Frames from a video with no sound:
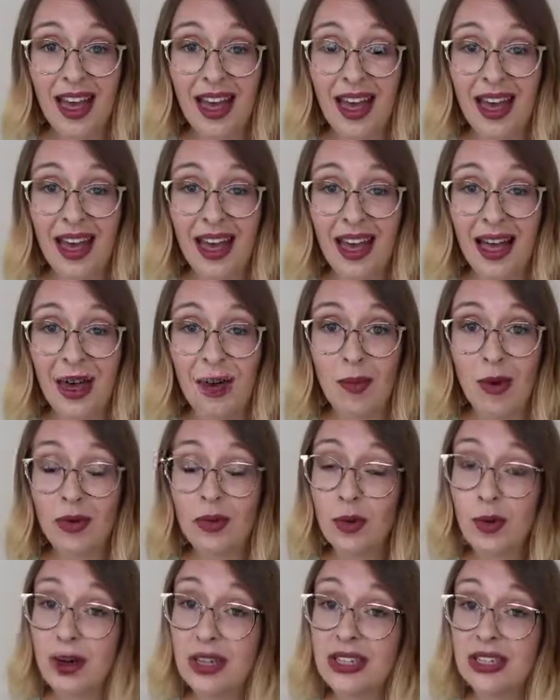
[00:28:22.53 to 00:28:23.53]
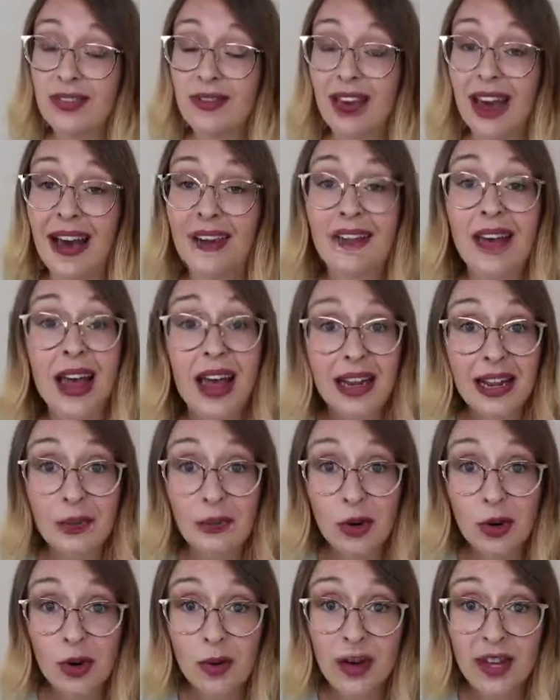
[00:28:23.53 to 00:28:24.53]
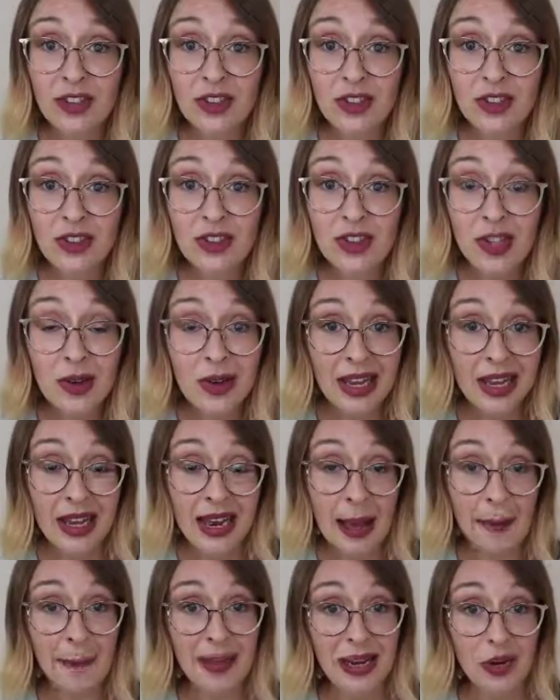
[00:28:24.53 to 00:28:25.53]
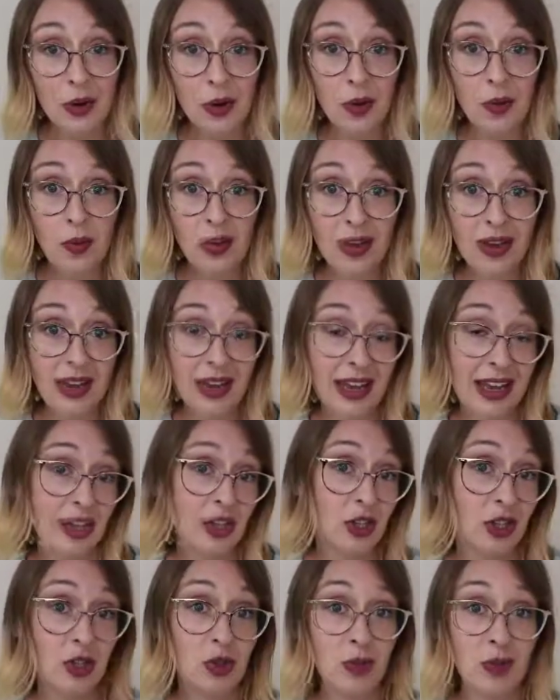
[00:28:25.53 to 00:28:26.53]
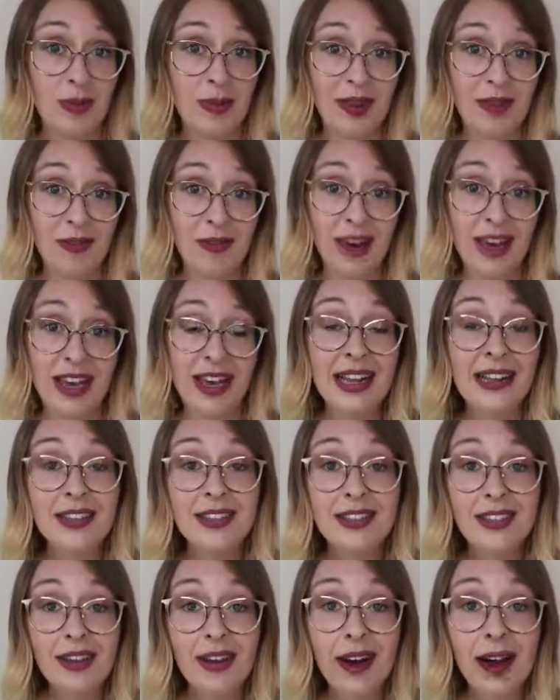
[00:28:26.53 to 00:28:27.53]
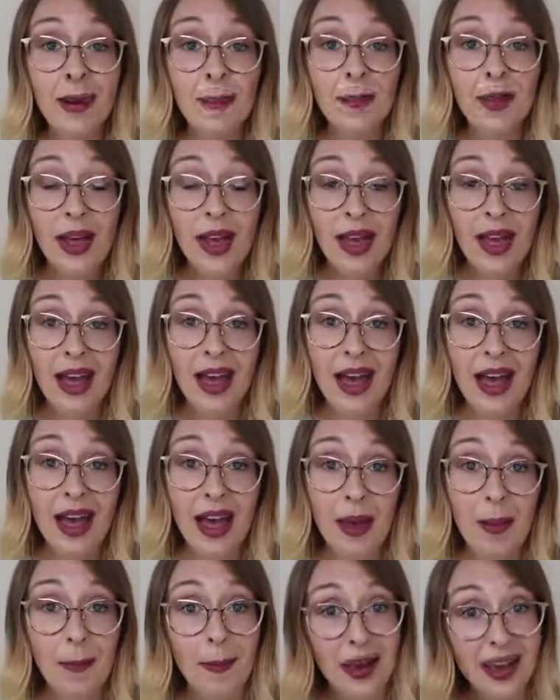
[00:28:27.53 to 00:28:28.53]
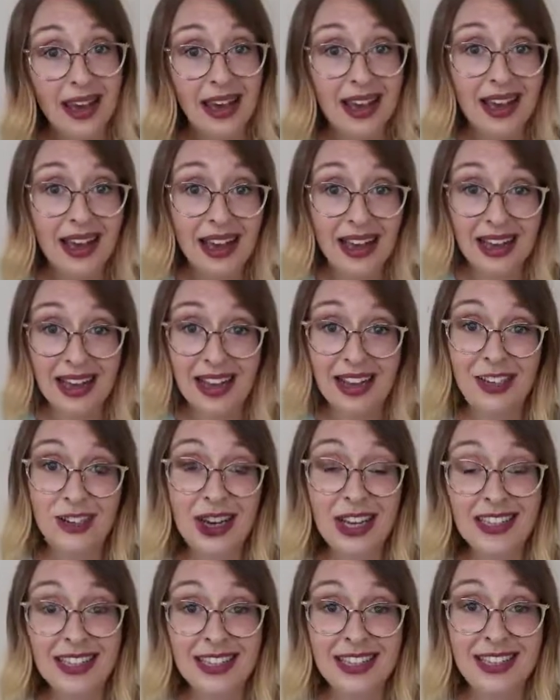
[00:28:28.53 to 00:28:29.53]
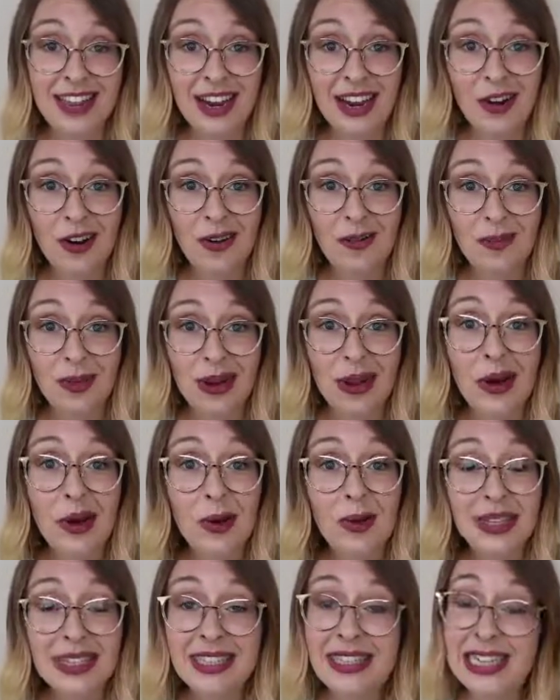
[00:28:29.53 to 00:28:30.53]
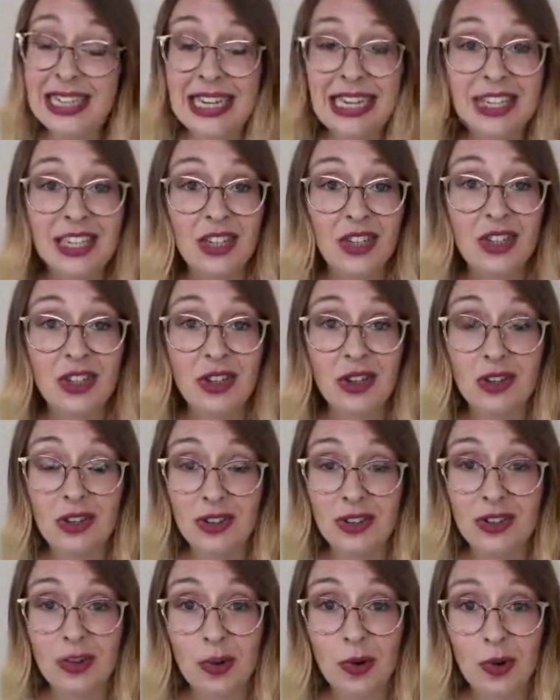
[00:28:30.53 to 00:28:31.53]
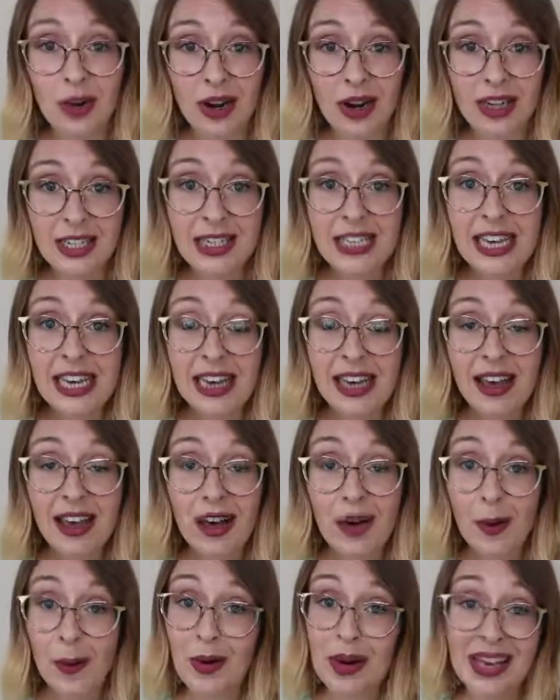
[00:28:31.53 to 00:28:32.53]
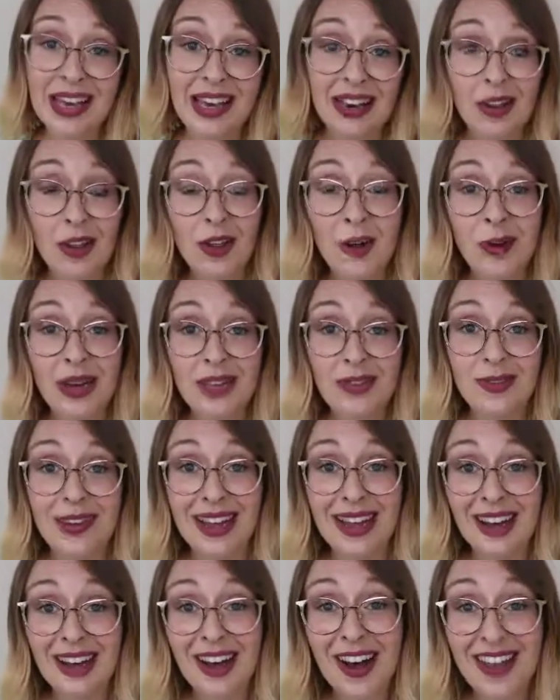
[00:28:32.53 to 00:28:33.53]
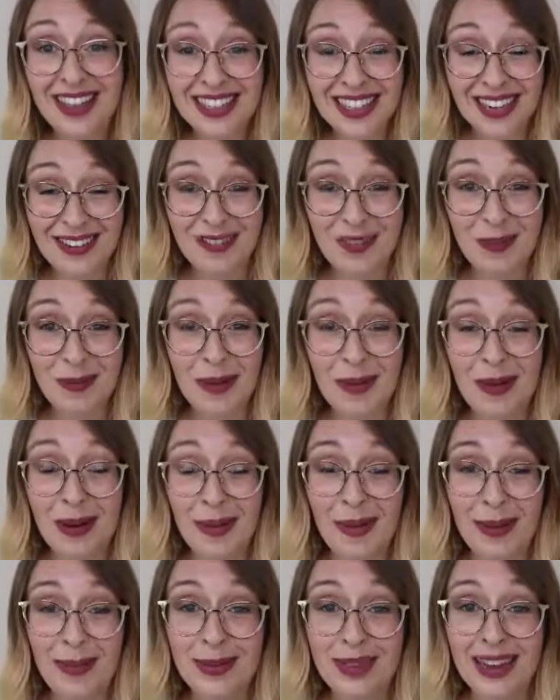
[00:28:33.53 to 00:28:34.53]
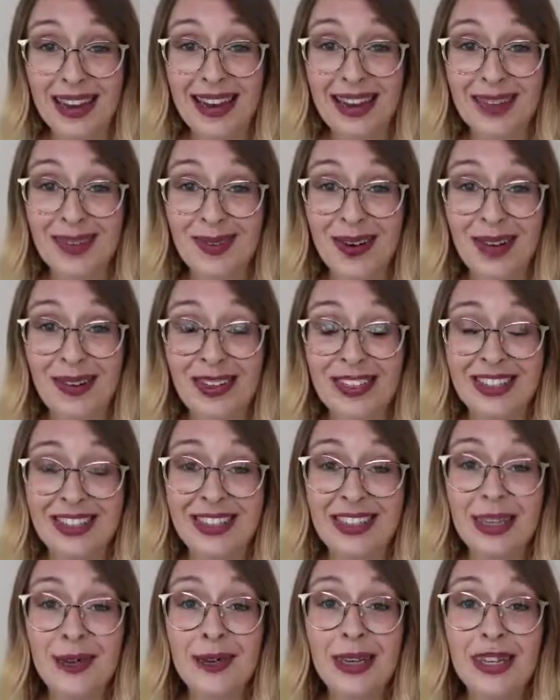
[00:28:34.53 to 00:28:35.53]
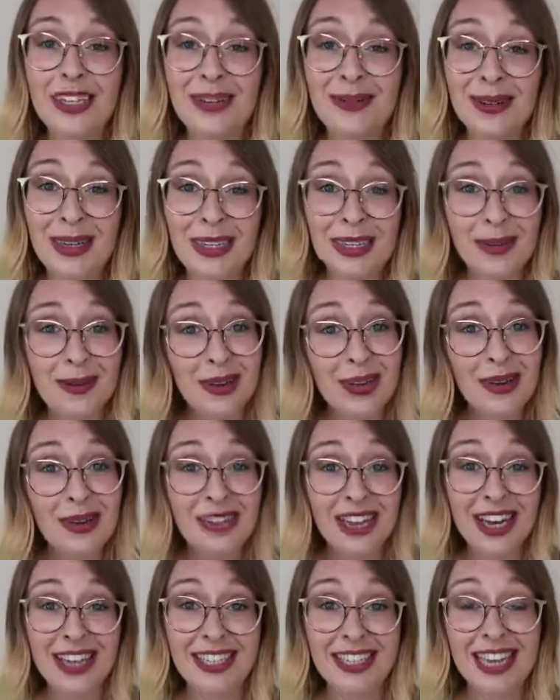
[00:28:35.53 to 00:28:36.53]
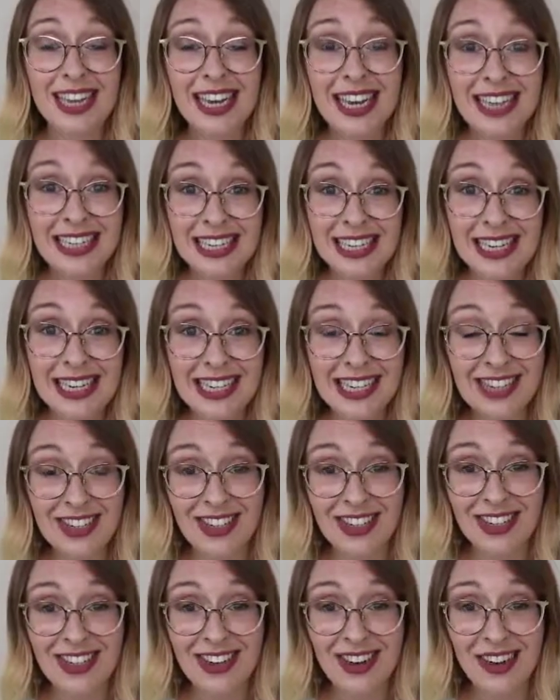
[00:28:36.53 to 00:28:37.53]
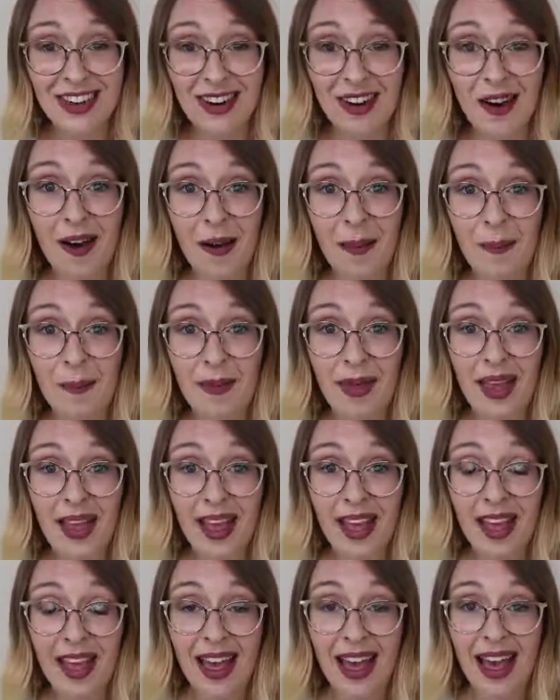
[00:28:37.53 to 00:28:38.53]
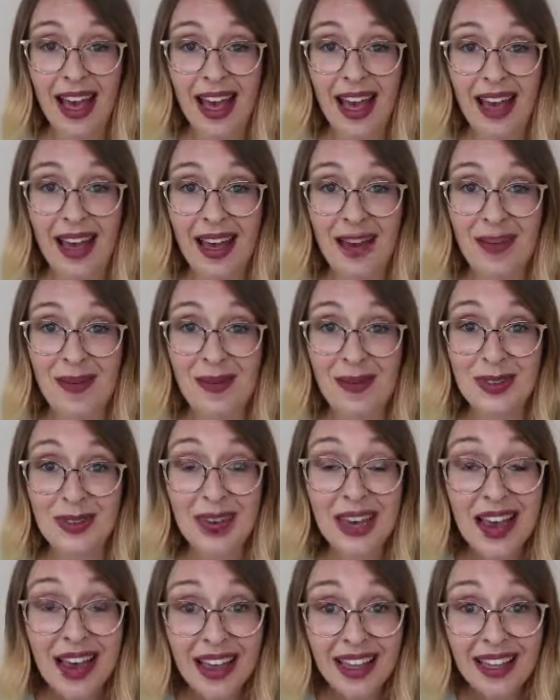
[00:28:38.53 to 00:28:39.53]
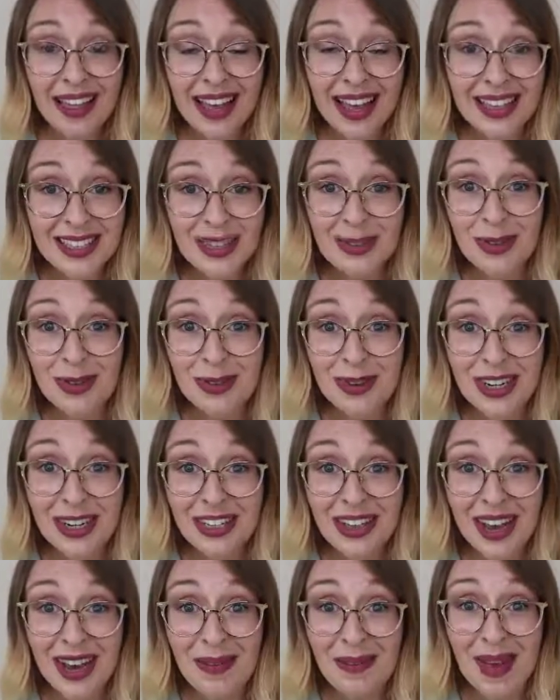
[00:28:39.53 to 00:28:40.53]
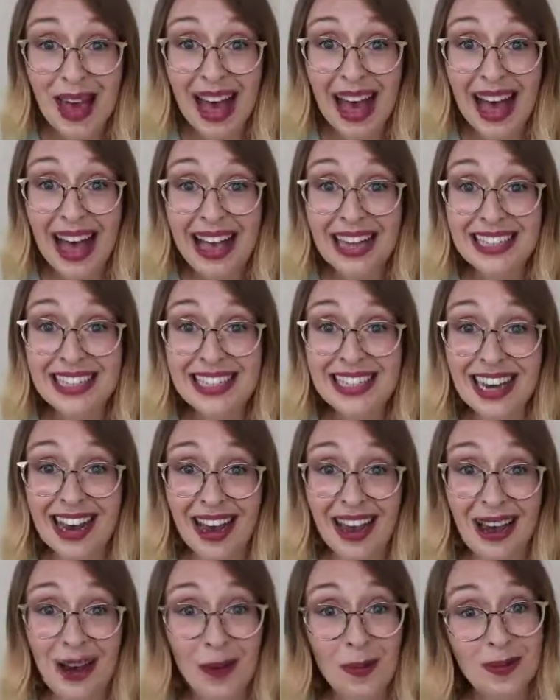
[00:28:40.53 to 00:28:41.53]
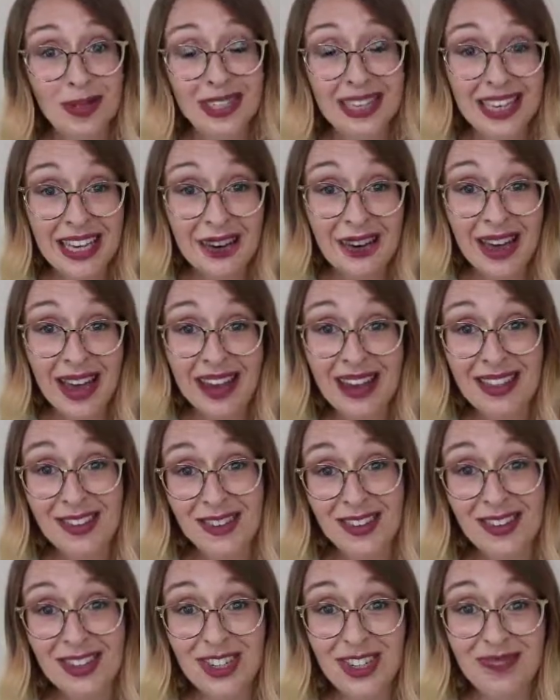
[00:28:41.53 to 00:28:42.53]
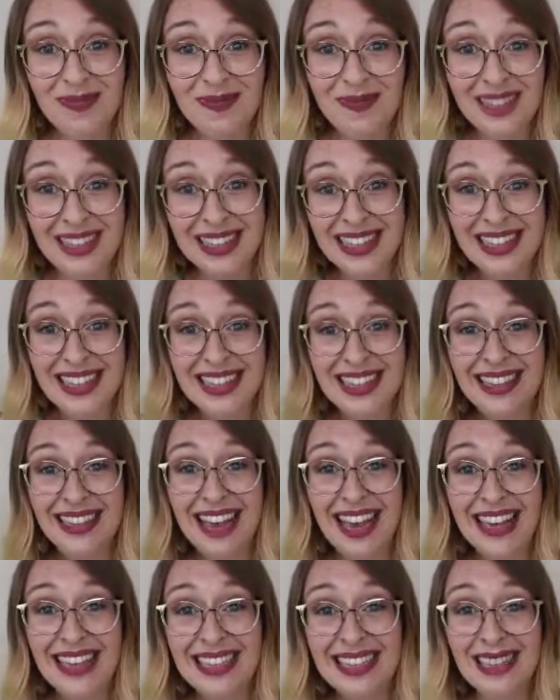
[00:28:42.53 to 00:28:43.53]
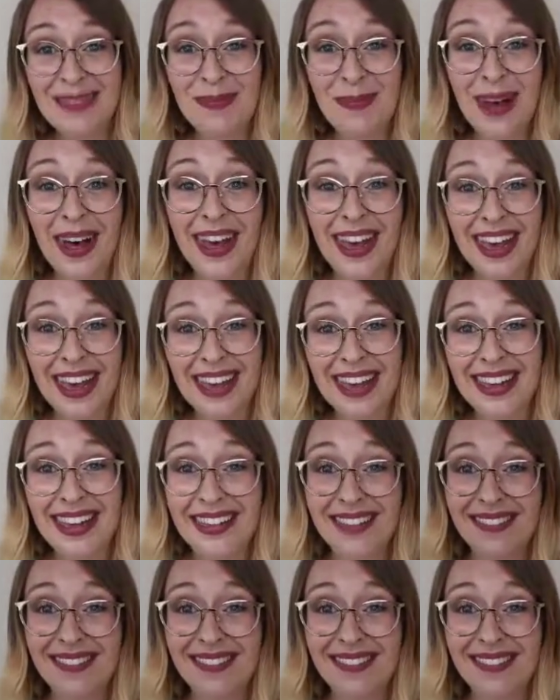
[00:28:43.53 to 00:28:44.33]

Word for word: Um, of course, if you have any more questions, you can let me know. You can get in touch with me via Instagram. Um, my address is there below. It's dietitian underscore RD, or you can otherwise fill out a contact form on my website as well, which is www.ddtitian.com. Um, so yeah, thanks so much for your time and I hope to see you again in the future. Thanks, bye.